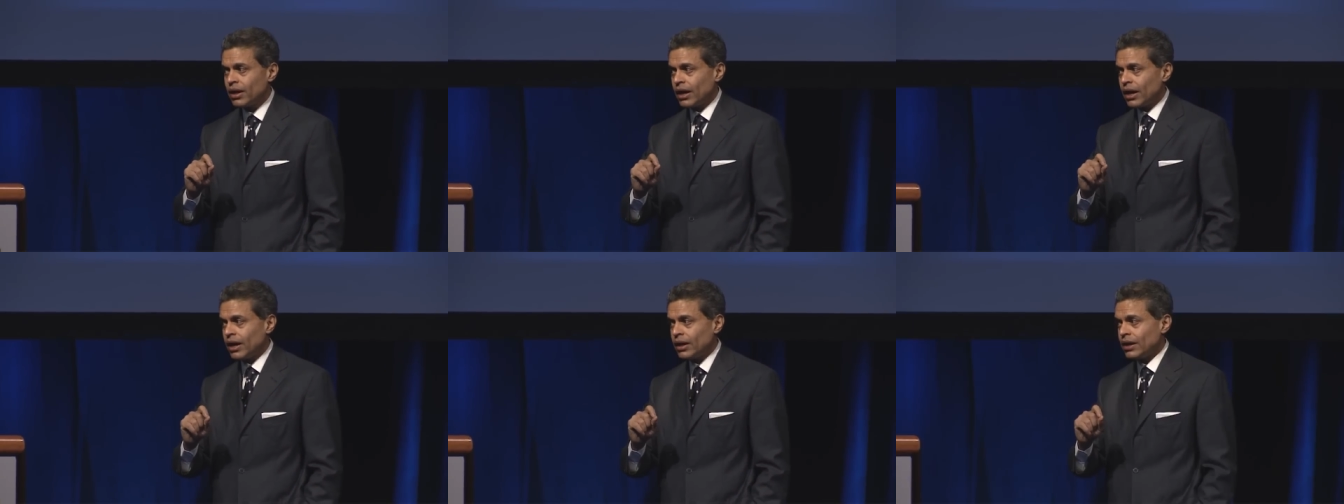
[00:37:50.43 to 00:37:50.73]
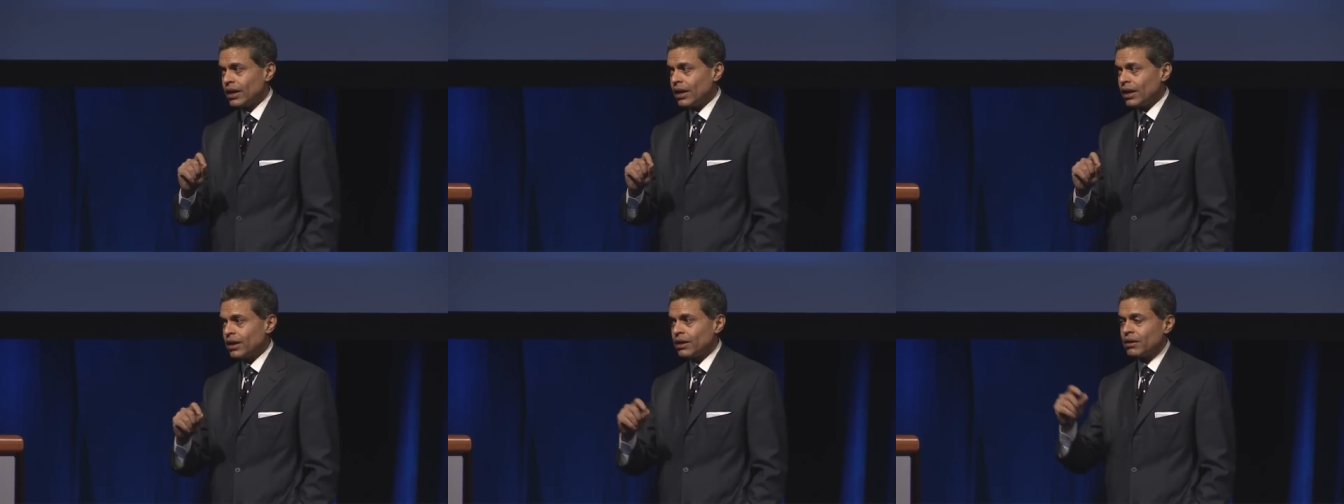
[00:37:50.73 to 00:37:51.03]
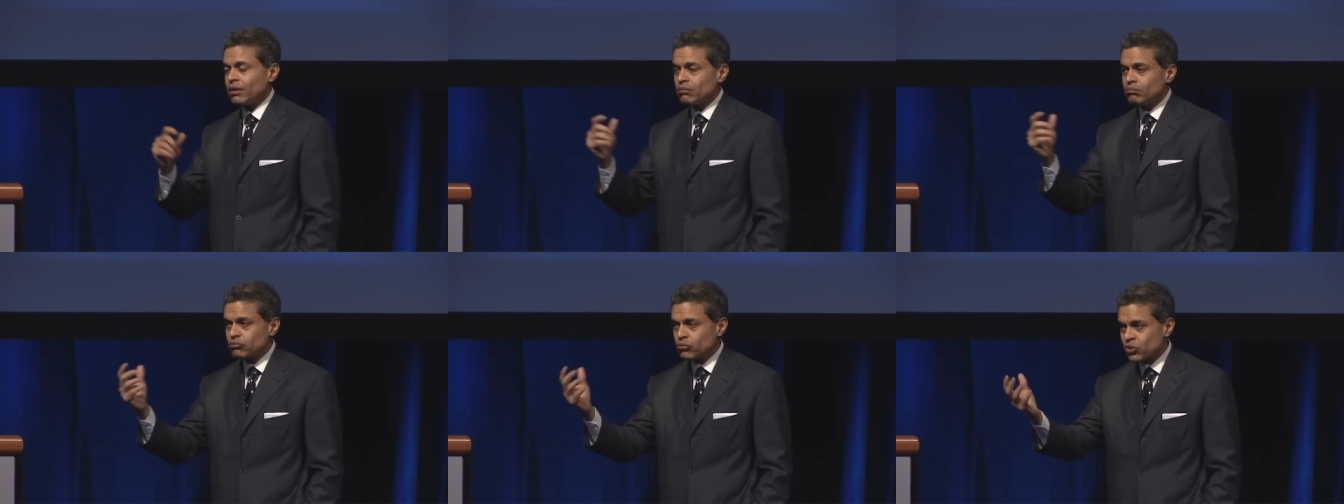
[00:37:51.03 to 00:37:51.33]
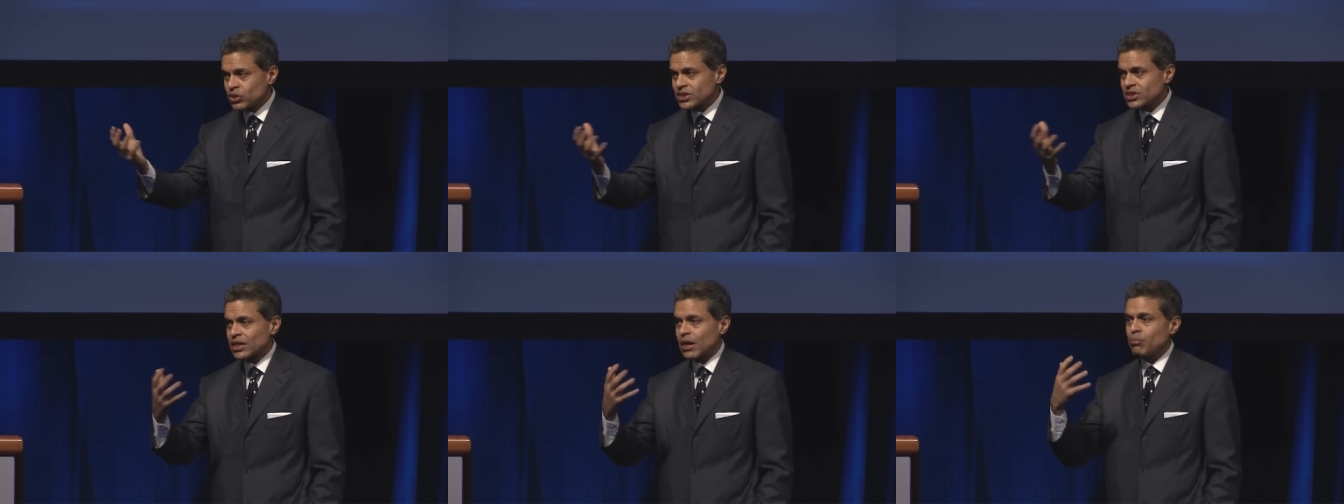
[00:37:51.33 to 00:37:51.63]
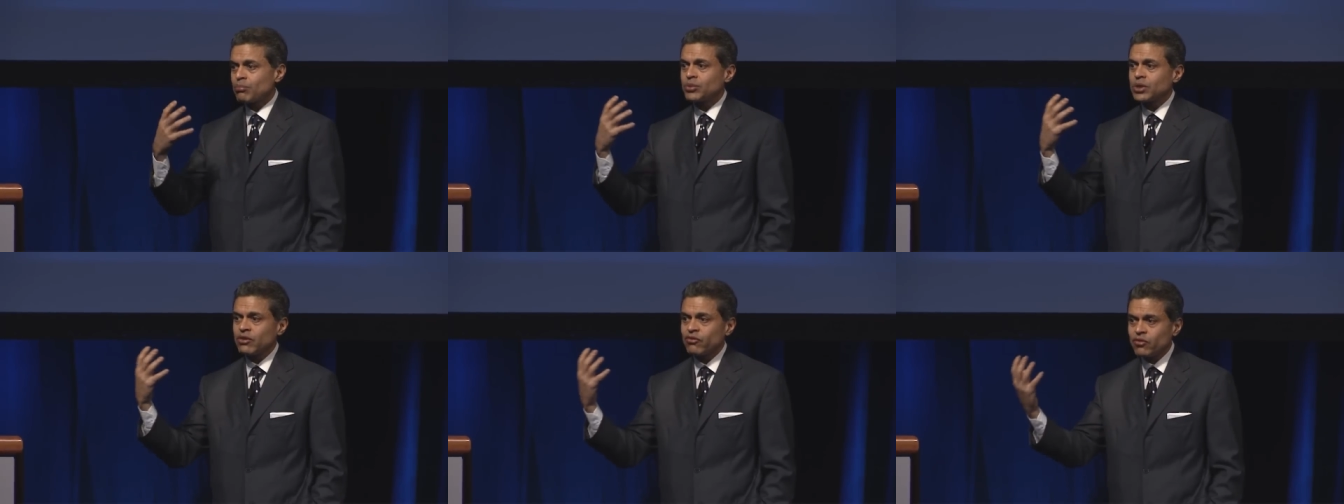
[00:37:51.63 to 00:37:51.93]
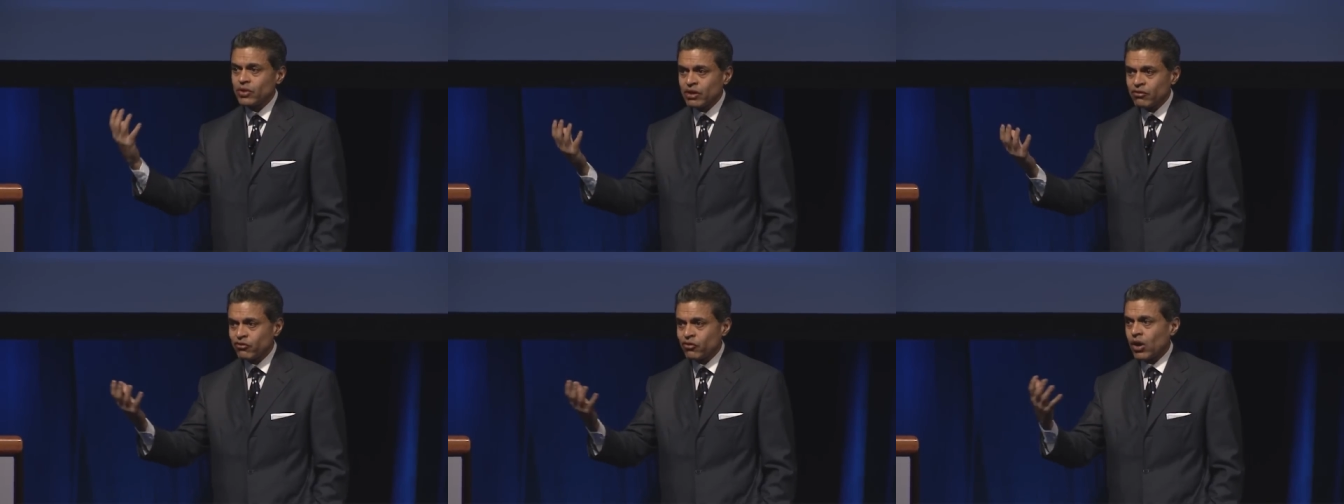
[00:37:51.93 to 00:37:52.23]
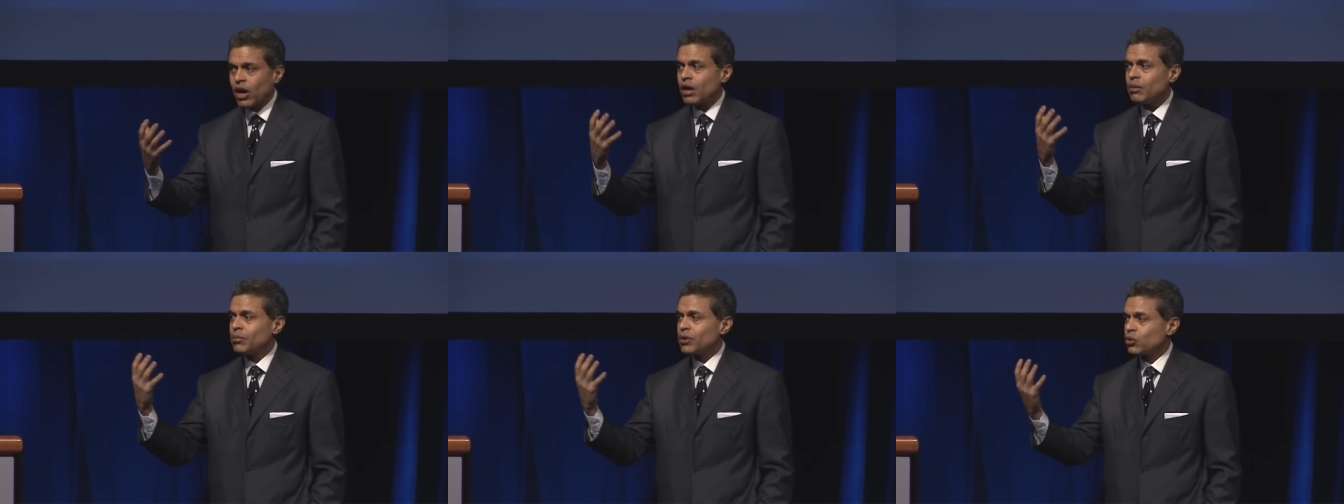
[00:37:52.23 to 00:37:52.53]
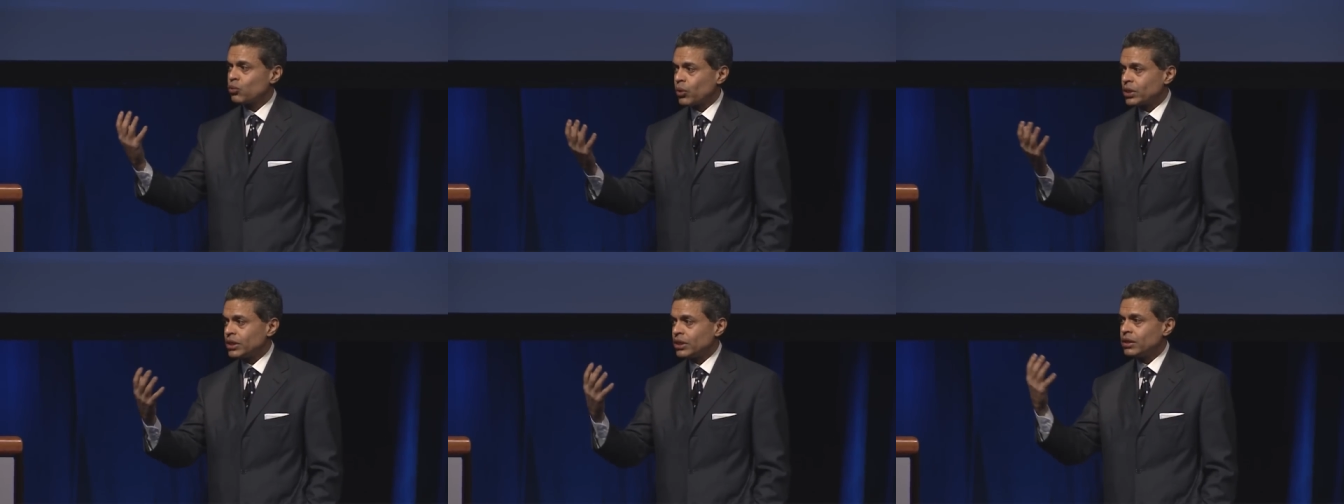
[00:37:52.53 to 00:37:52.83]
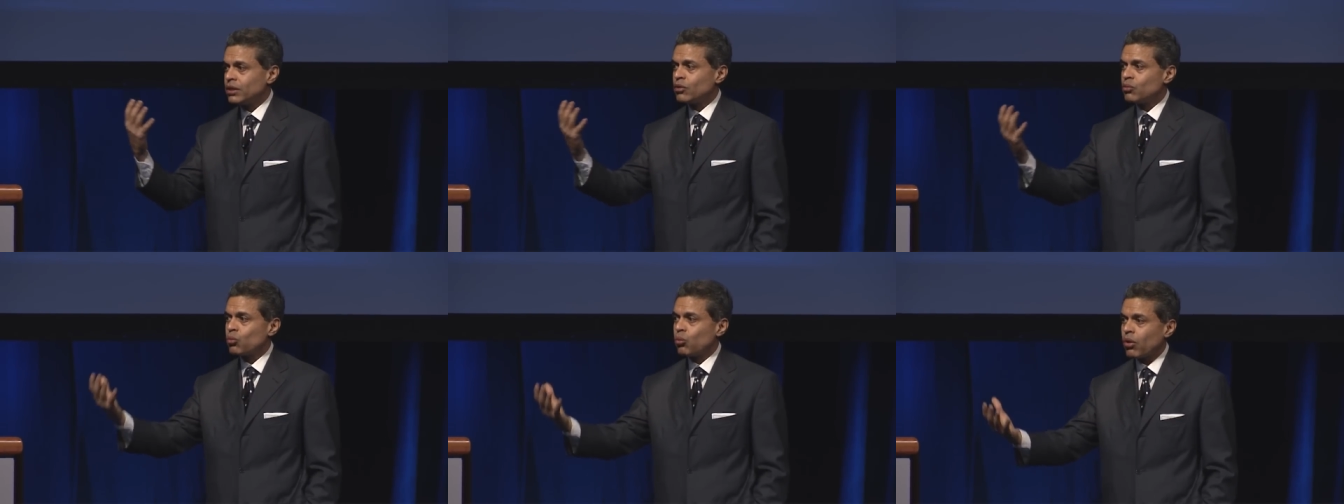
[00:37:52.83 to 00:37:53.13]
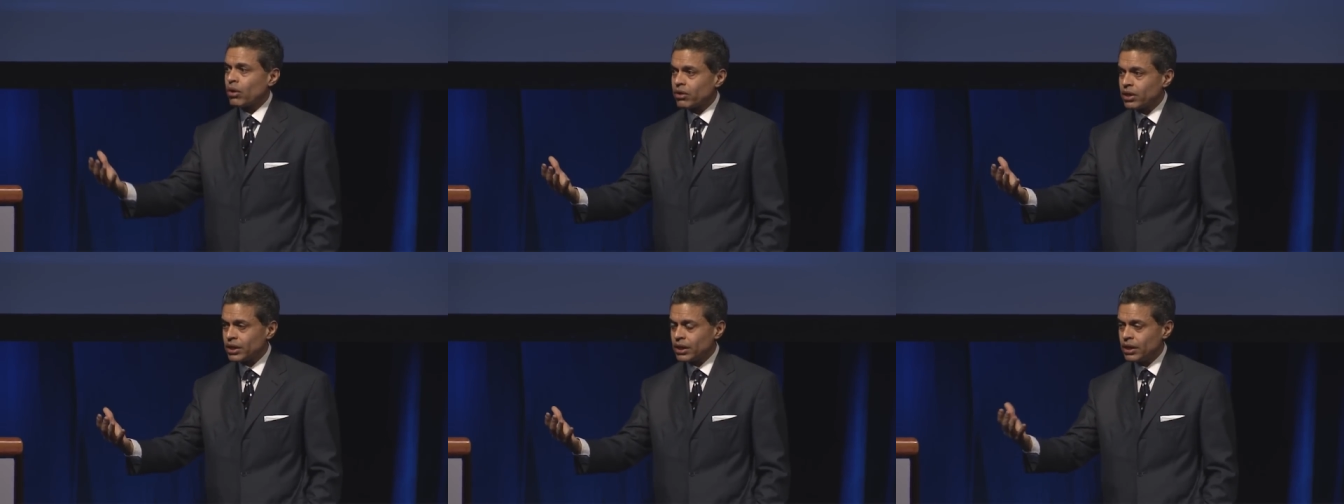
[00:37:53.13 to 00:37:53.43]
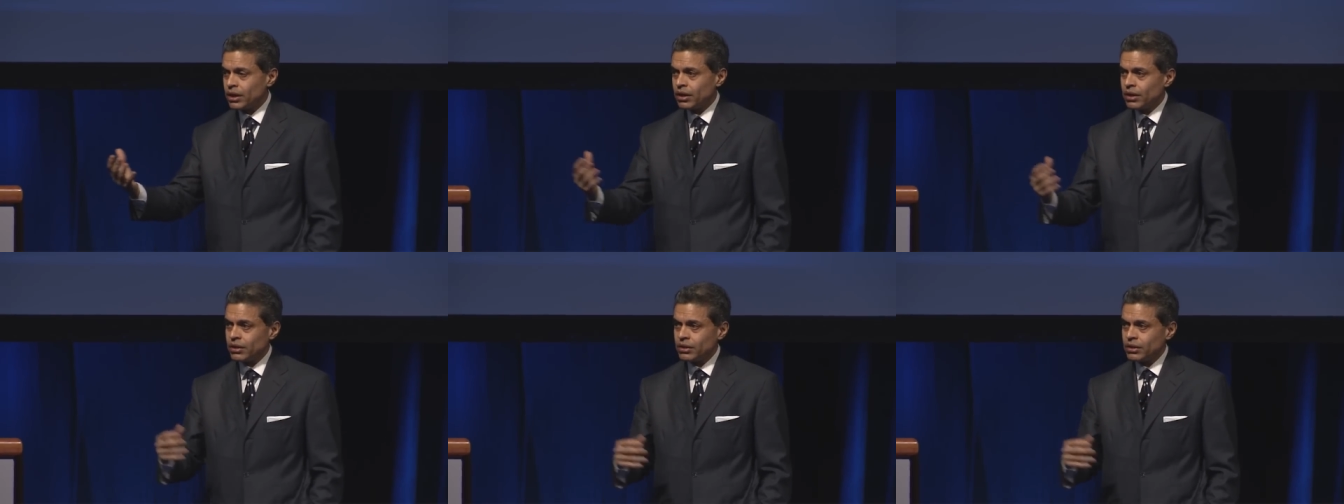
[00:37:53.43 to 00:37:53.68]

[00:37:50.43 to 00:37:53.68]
in a receptive environment where they didn't worry